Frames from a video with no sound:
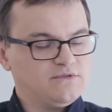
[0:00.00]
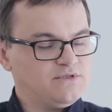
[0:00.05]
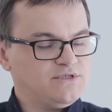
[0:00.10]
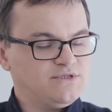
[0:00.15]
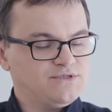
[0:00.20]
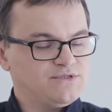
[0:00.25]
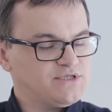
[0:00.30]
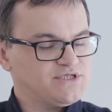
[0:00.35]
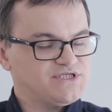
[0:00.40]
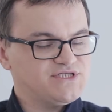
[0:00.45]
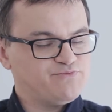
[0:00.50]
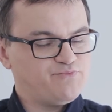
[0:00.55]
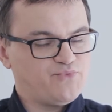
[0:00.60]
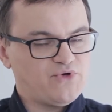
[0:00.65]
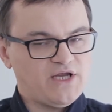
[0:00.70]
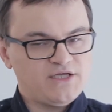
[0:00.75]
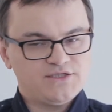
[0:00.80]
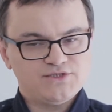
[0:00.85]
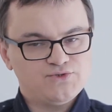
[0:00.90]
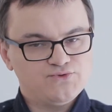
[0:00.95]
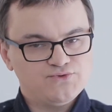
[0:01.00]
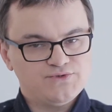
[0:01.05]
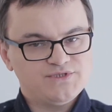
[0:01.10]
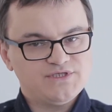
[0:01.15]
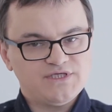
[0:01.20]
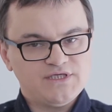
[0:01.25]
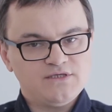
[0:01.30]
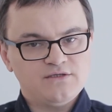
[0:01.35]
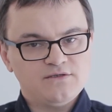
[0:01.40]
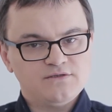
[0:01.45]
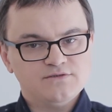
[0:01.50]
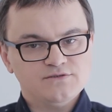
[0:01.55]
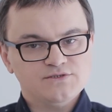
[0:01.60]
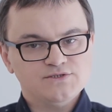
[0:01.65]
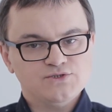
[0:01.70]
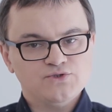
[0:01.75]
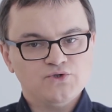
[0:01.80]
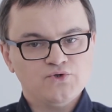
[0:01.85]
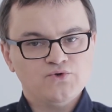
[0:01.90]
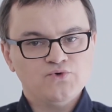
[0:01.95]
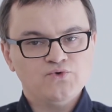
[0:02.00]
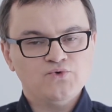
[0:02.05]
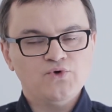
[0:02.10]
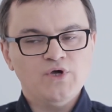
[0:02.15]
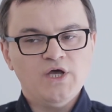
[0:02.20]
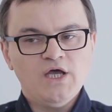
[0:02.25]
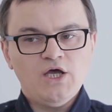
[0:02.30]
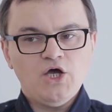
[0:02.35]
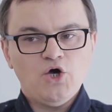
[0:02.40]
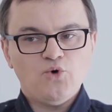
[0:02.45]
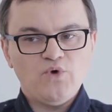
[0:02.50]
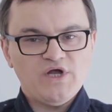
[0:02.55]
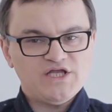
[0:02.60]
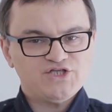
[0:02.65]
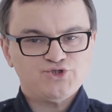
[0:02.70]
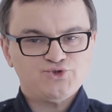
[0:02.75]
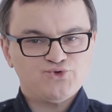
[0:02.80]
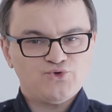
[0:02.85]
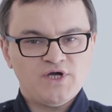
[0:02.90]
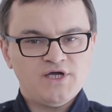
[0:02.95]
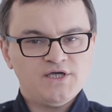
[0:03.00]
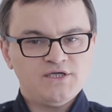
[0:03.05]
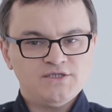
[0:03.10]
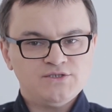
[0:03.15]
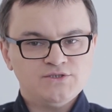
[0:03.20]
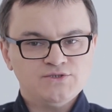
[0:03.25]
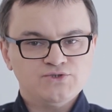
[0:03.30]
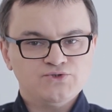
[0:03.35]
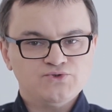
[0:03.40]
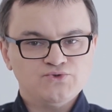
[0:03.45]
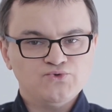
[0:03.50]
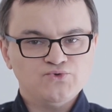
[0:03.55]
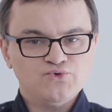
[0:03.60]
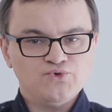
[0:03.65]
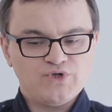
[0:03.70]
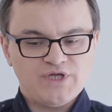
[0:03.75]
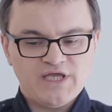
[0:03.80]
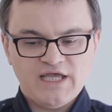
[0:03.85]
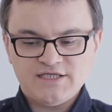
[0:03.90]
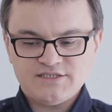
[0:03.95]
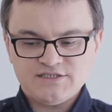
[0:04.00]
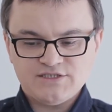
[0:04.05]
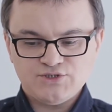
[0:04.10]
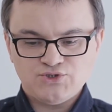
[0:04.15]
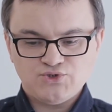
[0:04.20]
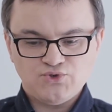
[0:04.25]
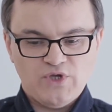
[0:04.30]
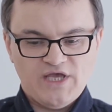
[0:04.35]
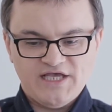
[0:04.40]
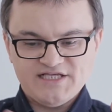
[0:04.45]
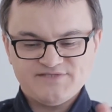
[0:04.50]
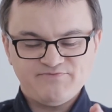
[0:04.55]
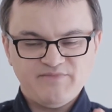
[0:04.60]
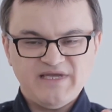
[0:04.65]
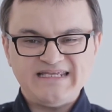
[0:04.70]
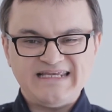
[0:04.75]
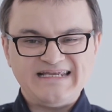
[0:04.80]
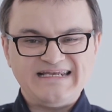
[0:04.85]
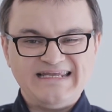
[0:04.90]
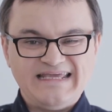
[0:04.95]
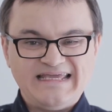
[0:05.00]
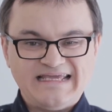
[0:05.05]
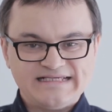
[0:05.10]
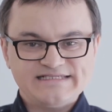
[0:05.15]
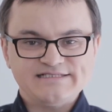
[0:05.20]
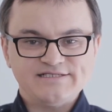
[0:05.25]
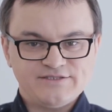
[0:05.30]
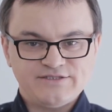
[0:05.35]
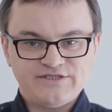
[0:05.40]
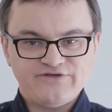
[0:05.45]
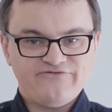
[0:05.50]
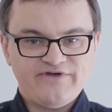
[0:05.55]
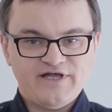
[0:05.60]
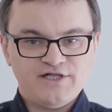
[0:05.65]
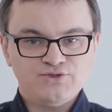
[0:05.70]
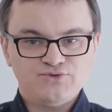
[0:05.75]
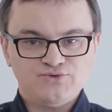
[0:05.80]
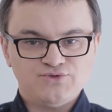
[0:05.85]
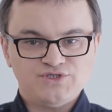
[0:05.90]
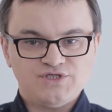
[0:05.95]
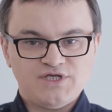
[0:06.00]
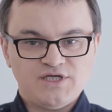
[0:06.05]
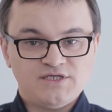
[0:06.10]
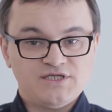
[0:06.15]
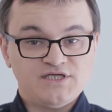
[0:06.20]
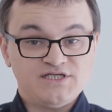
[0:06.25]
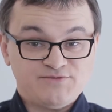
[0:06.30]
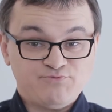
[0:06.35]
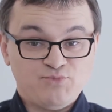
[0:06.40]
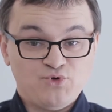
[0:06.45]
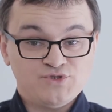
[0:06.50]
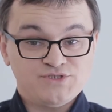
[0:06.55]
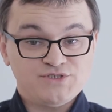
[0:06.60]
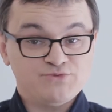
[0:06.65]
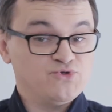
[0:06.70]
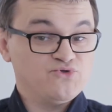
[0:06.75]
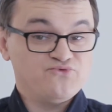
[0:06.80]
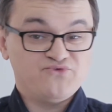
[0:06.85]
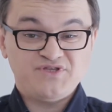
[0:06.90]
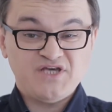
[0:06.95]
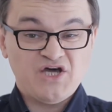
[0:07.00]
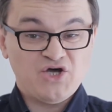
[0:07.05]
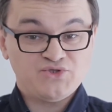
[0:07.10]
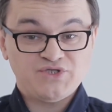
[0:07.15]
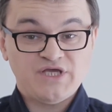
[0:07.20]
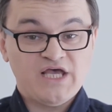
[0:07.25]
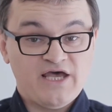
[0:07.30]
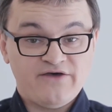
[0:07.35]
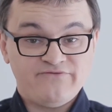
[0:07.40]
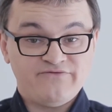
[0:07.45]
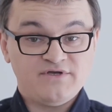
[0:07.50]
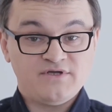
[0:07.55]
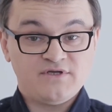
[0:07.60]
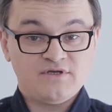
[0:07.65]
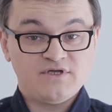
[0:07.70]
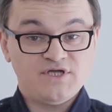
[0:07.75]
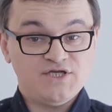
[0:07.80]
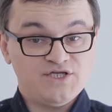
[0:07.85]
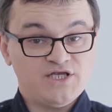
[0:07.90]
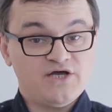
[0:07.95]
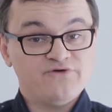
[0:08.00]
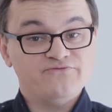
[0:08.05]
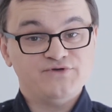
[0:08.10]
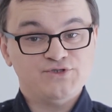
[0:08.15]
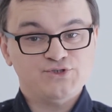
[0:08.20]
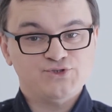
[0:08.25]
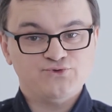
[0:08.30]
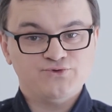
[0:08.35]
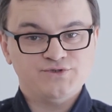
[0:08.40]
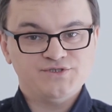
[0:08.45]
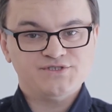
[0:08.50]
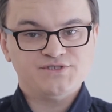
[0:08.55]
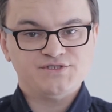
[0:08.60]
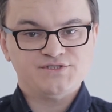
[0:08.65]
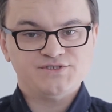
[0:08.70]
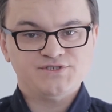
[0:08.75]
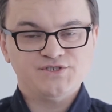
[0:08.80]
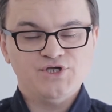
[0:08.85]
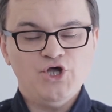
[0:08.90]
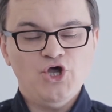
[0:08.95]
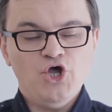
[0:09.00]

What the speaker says: either spread too thin, so we're trying to get into as many links in the value chain as possible without having enough resources.